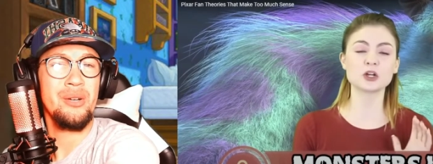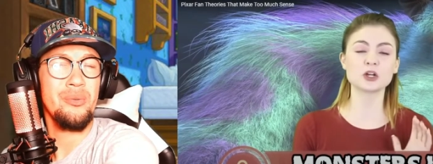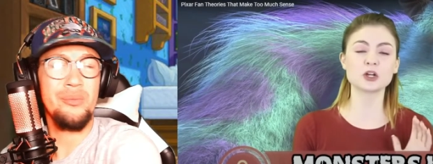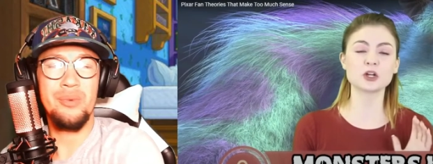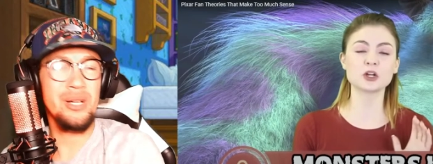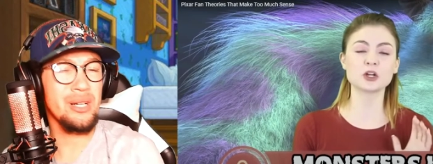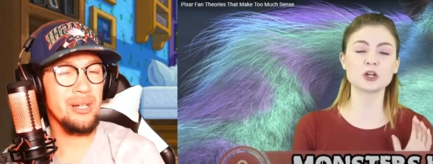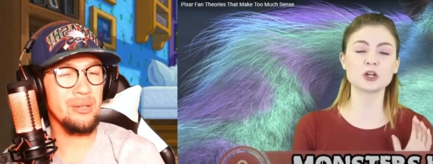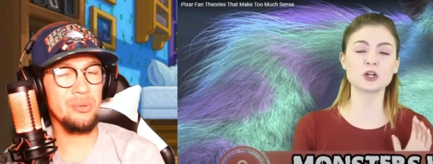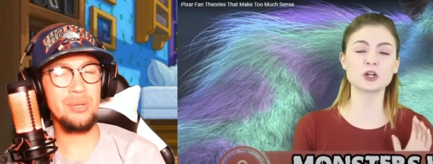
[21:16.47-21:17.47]

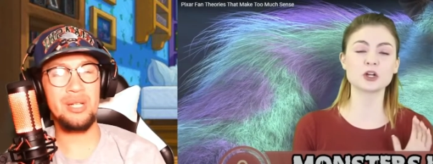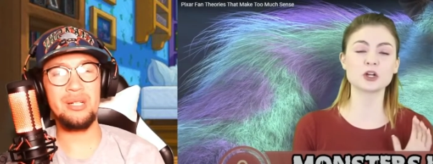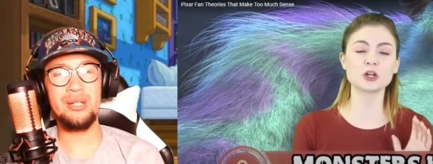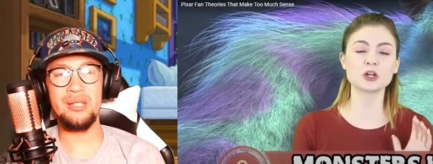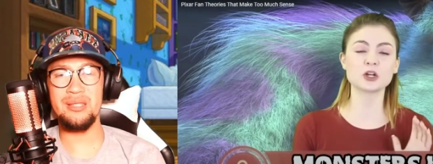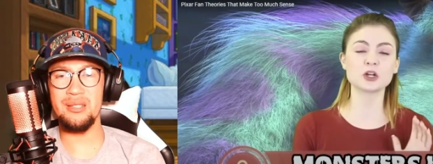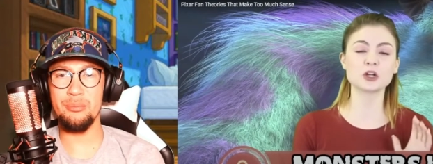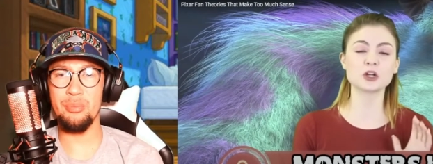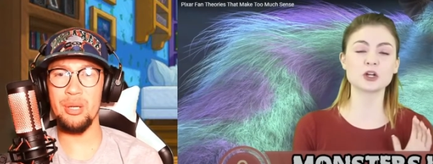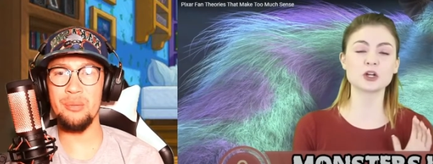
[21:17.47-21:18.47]
Speaker 1: Where where is a
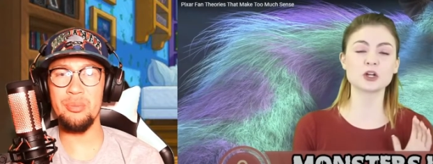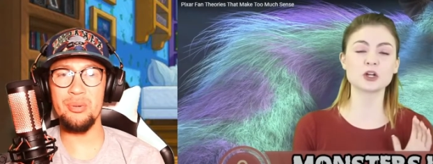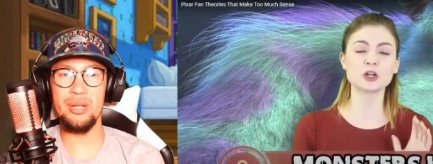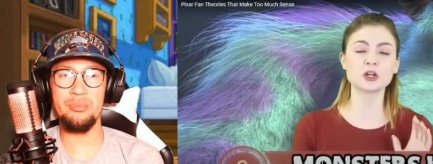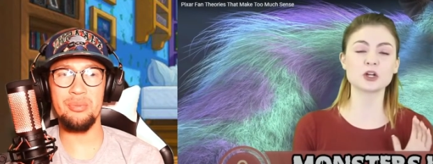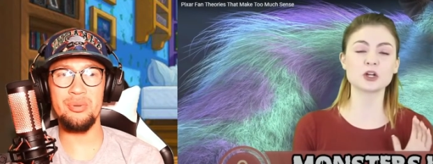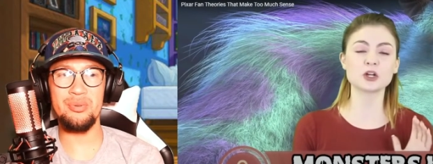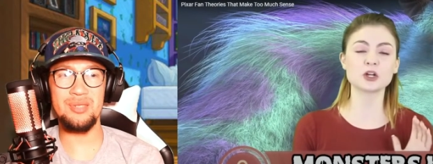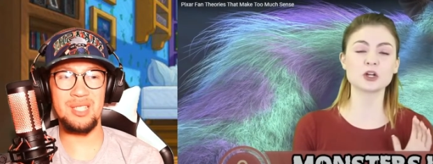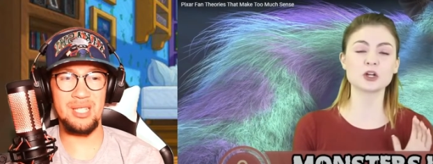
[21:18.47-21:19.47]
purple and blue
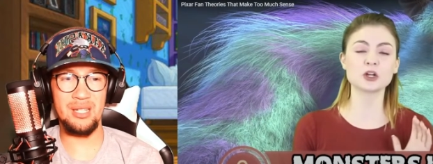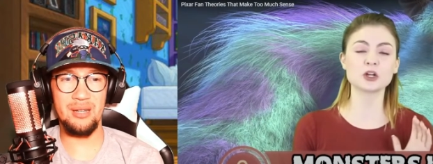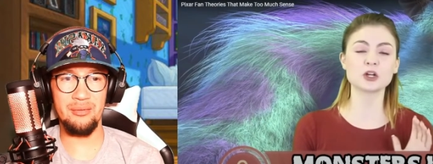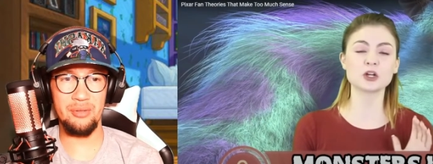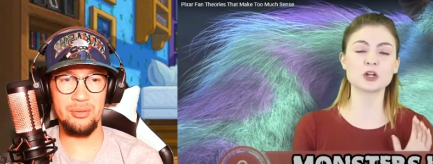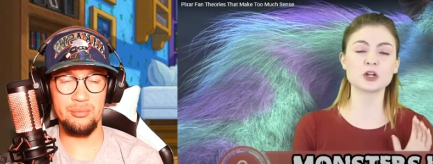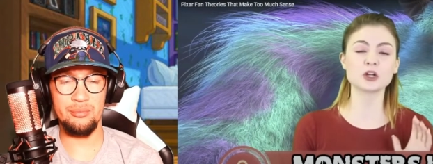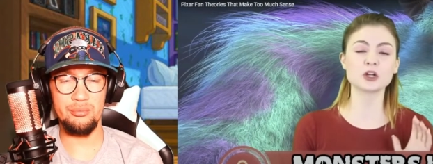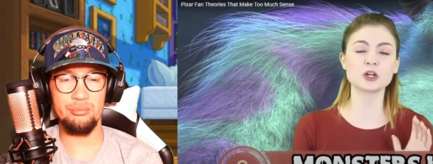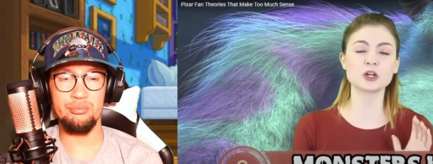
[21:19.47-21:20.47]
sea cover?
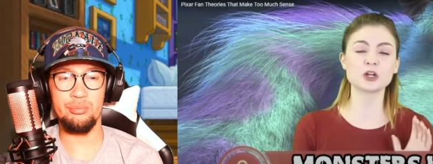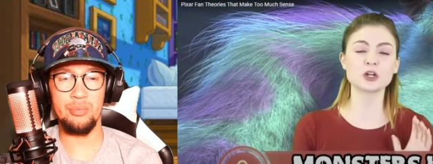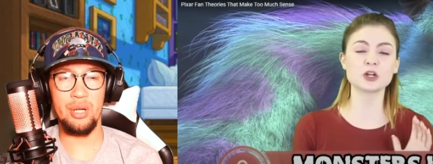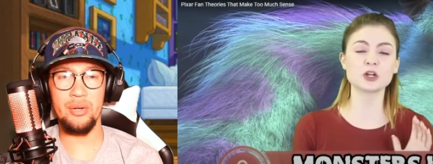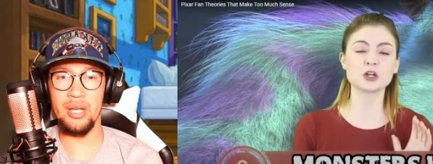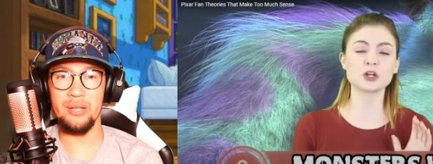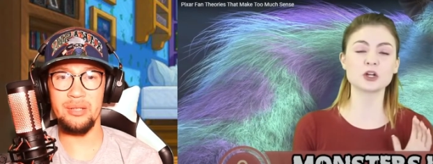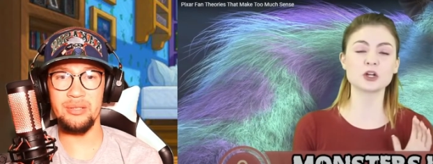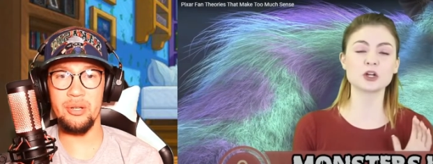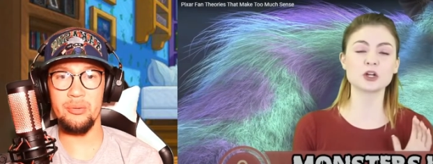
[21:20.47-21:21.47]
Hmm, okay,
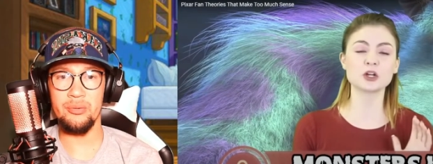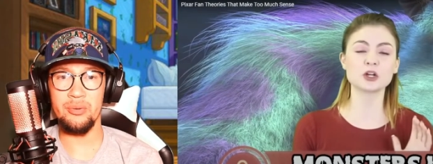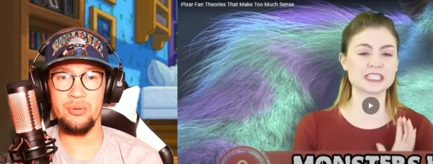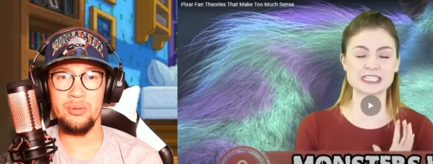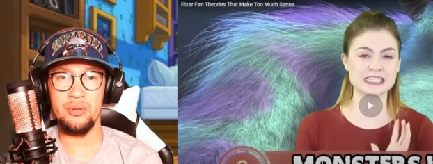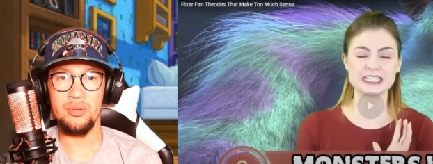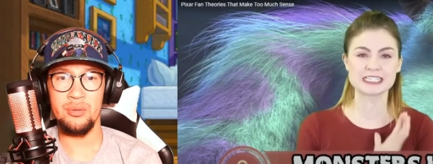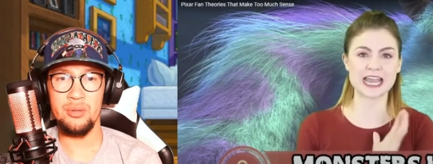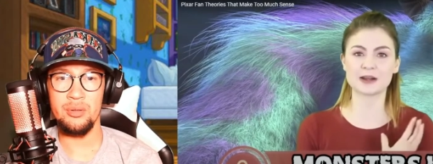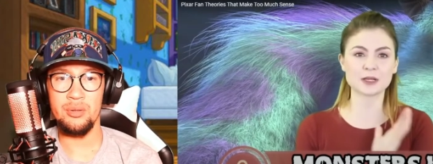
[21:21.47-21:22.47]
let's go.
Speaker 2: Disney
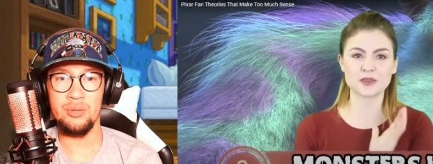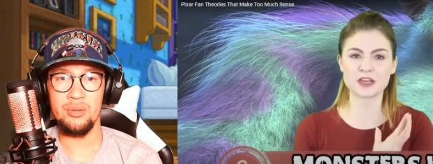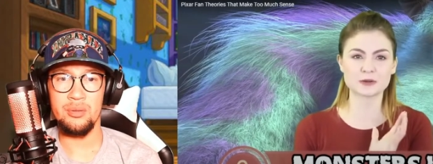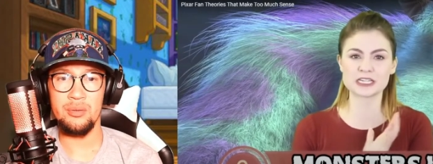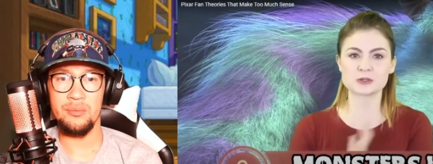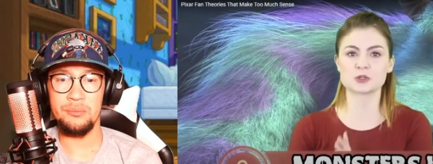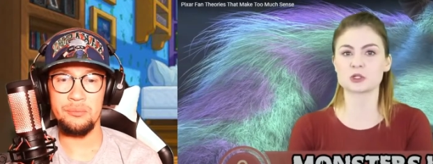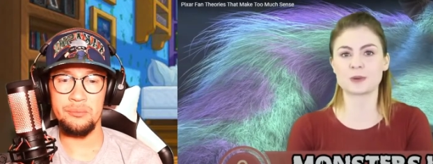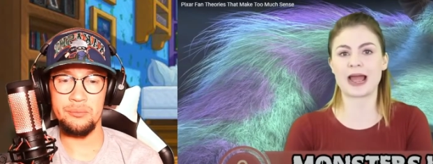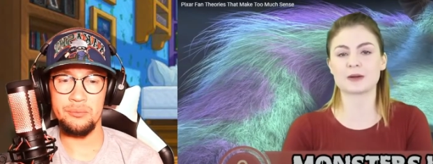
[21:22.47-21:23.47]
scary theories. We
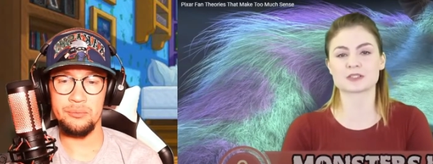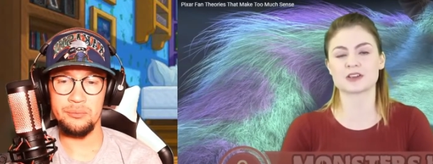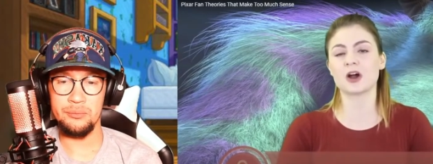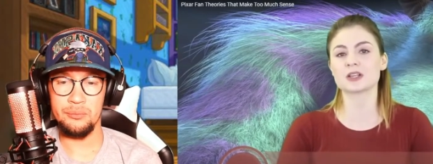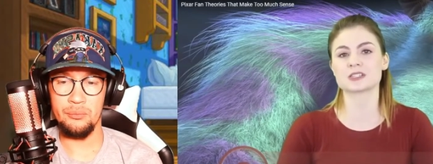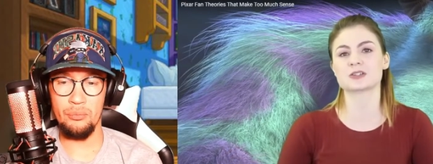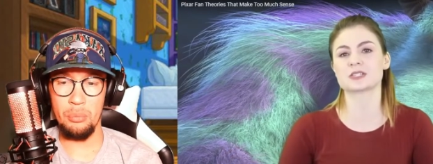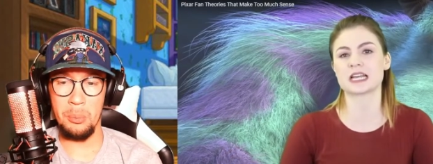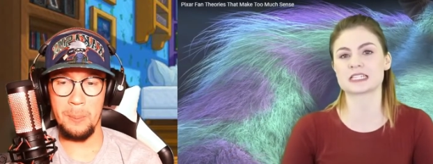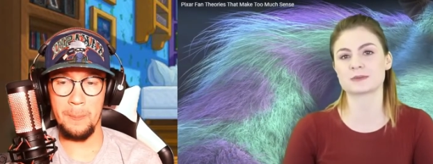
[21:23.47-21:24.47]
talked about how
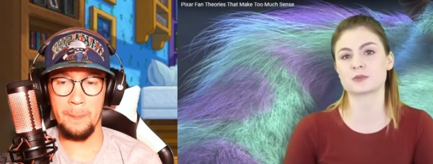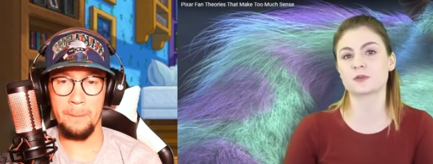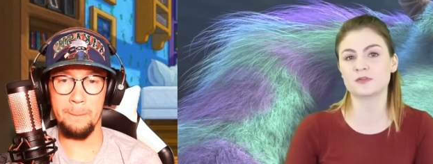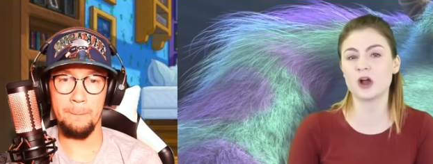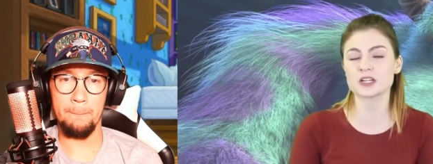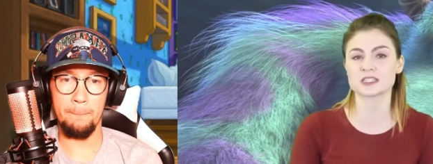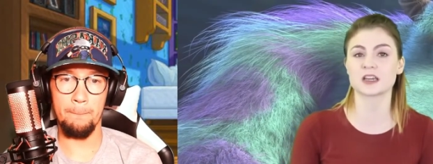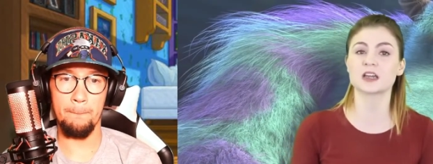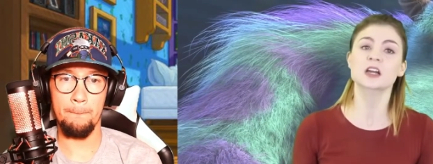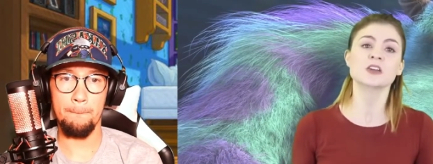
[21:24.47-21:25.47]
Zazu said to
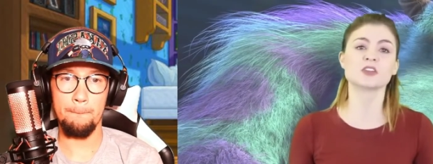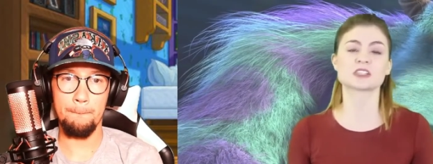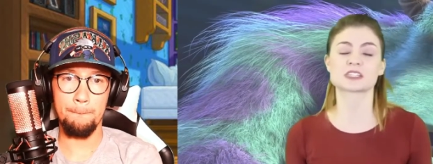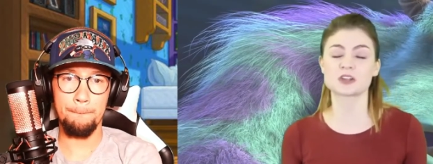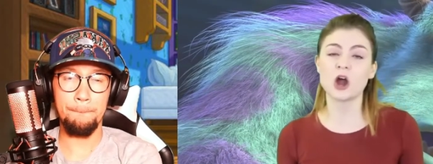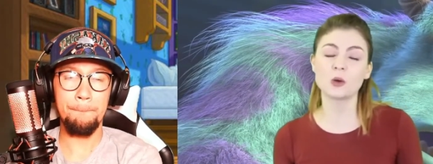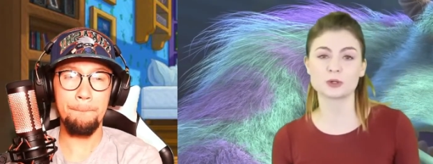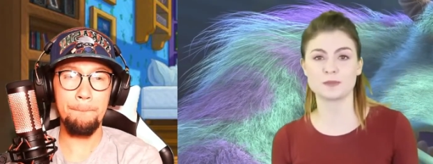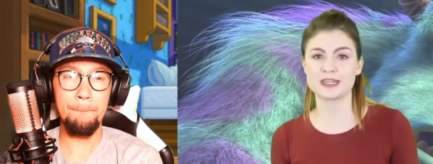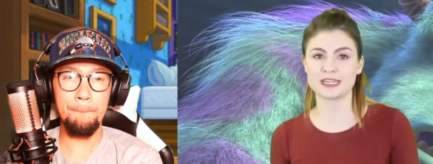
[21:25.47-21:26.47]
Mufasa that Scar
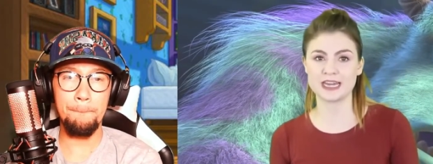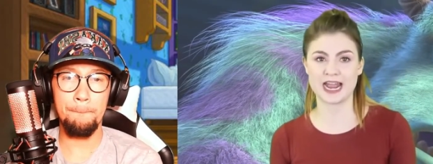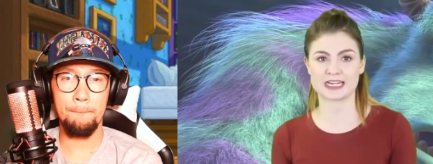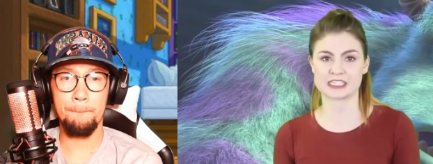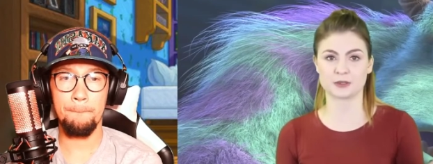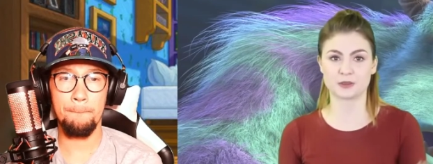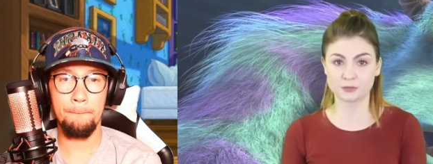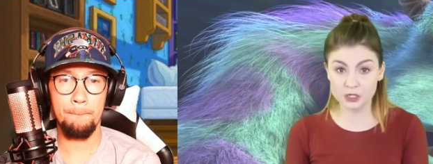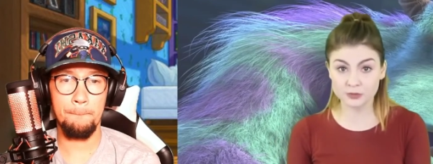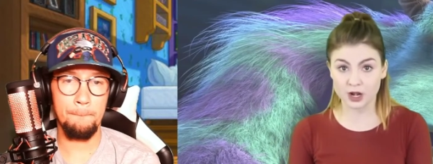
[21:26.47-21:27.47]
would make an excellent
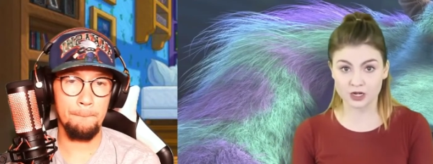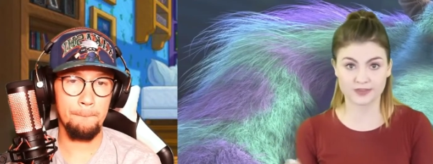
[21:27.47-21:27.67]
throw rug,